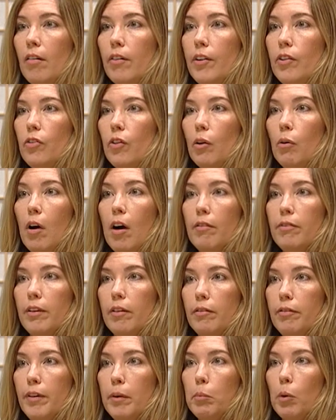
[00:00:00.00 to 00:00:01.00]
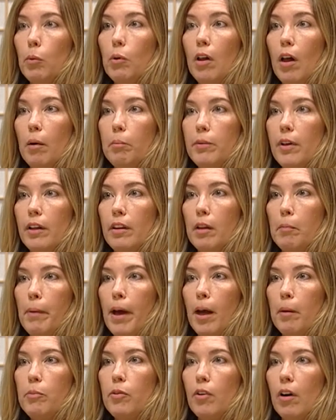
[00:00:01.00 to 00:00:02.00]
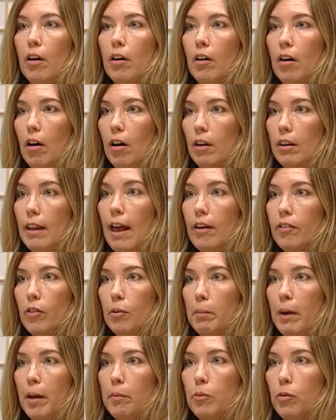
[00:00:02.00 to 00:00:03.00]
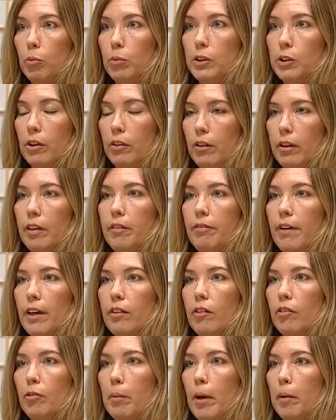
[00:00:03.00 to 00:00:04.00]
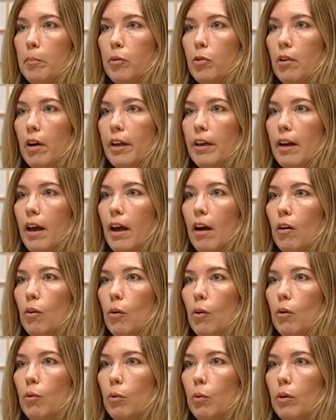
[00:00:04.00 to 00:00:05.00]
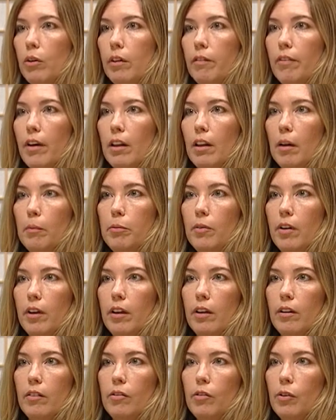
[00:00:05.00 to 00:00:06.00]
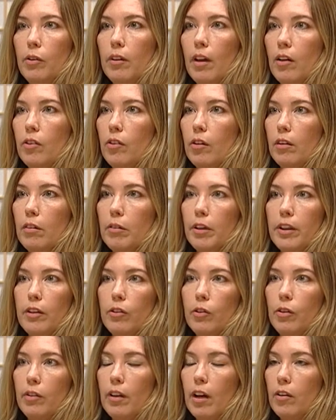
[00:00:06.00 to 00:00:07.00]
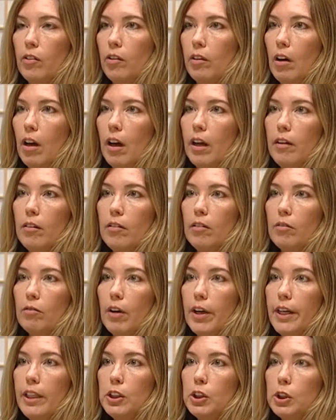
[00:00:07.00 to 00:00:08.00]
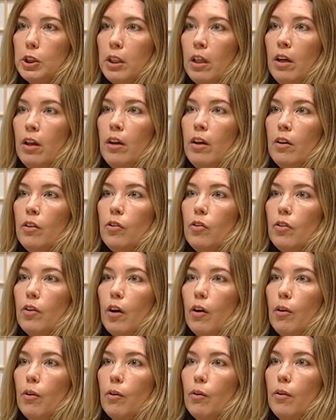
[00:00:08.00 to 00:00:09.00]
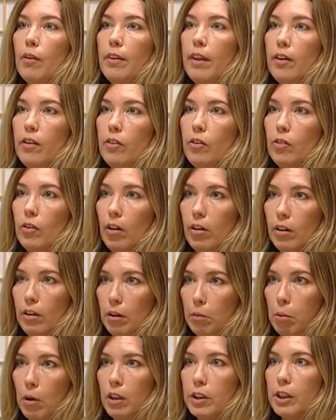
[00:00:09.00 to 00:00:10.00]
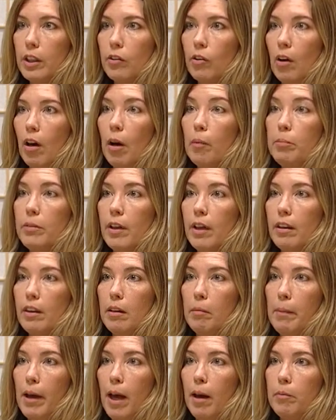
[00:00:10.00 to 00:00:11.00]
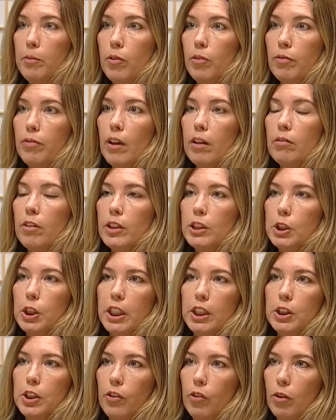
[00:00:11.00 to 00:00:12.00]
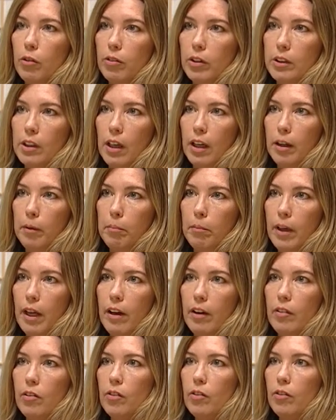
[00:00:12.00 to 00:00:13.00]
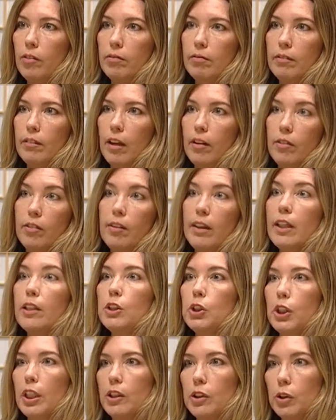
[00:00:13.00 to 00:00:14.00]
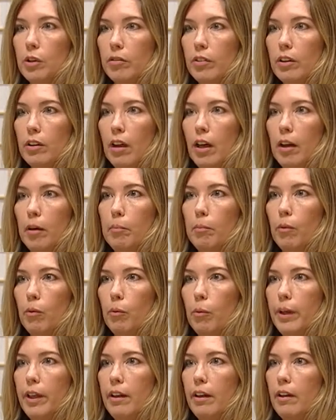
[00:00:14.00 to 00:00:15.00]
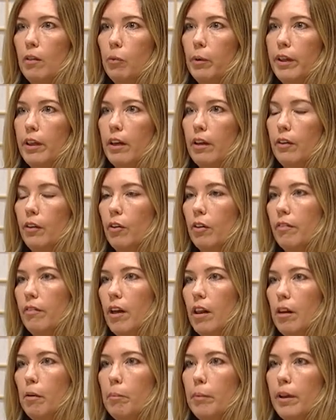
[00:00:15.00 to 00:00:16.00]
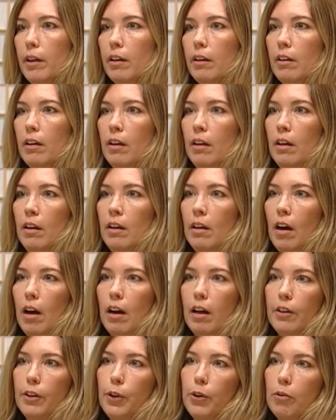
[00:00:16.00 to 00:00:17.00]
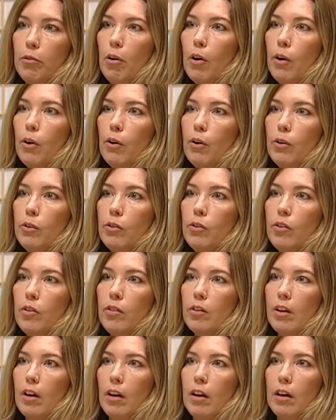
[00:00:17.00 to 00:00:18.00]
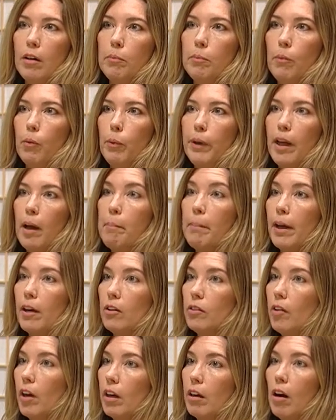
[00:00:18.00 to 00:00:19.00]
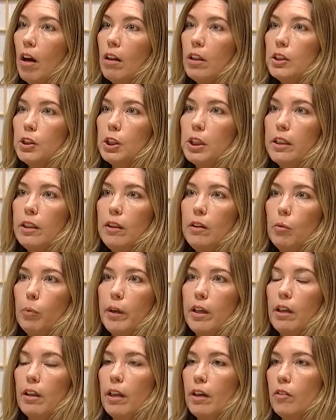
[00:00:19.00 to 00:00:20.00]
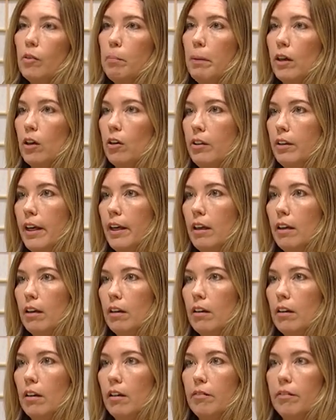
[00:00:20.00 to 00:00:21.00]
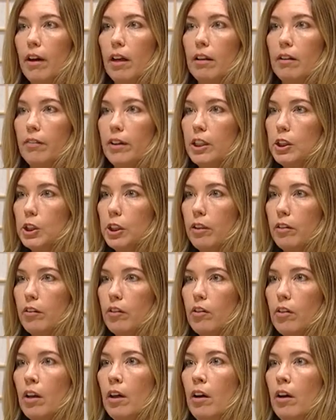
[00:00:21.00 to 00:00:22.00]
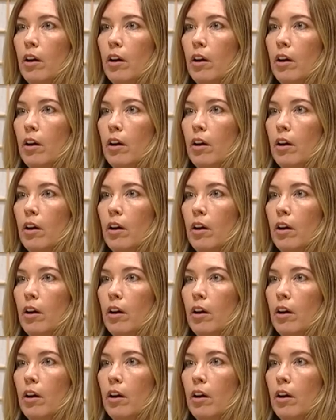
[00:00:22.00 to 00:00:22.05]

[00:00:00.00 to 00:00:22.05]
Every so often, FEMA will update the maps. Our, our last maps, which are the effective maps right now, were developed in 2003 to 2009 range. Wow. So they started a project to update the maps. Flood risk changes over time as as things change mm-hmm. over time. We we get new development, uh, new roads. Um, we get better technology. We yep. collect better data of elevations.